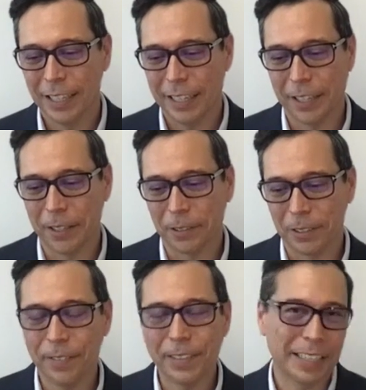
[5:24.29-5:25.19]
you know,
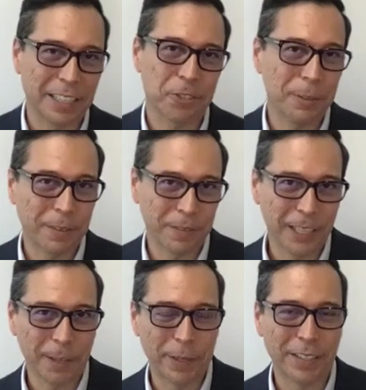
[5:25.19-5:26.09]
living in extreme
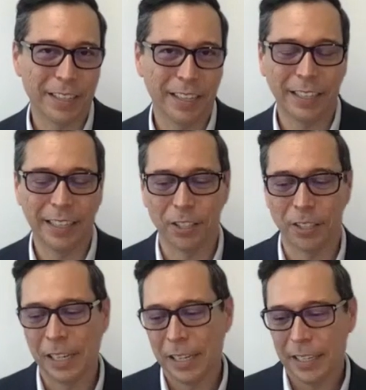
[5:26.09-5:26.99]
environments and
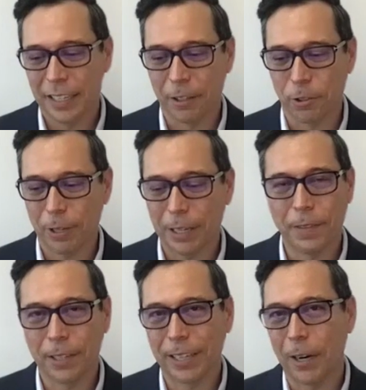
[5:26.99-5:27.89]
then, you know, trying to
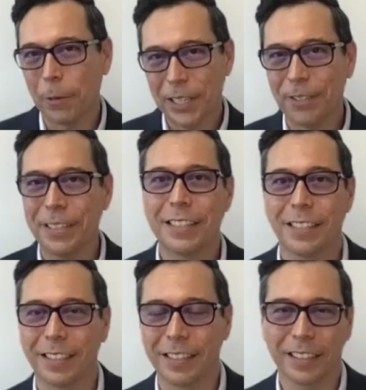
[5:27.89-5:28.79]
figure out what you need
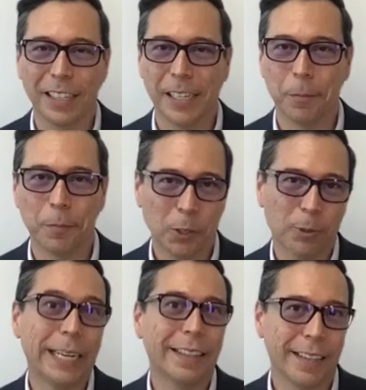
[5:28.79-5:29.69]
to um,
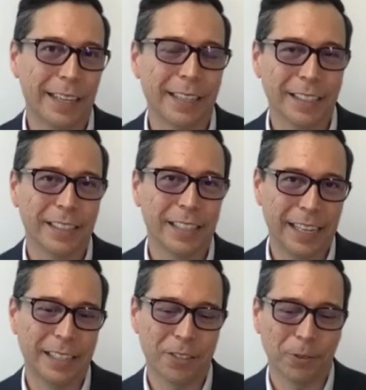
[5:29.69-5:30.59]
create that
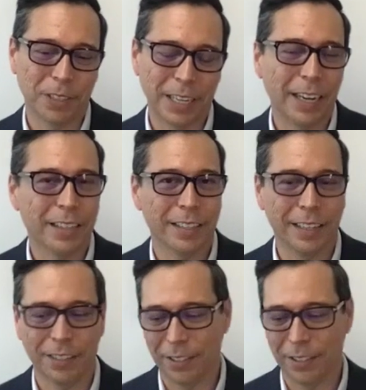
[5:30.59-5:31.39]
that sort of context.